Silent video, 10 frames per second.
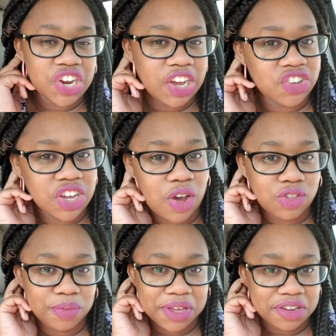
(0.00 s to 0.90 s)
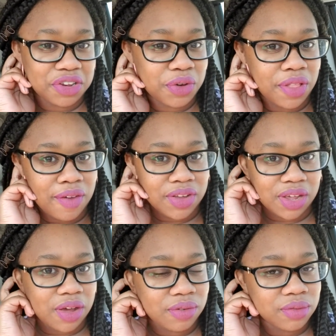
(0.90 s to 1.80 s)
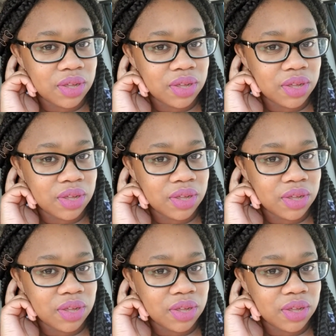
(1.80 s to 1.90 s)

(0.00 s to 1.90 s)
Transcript: actually coaxed me into doing that video.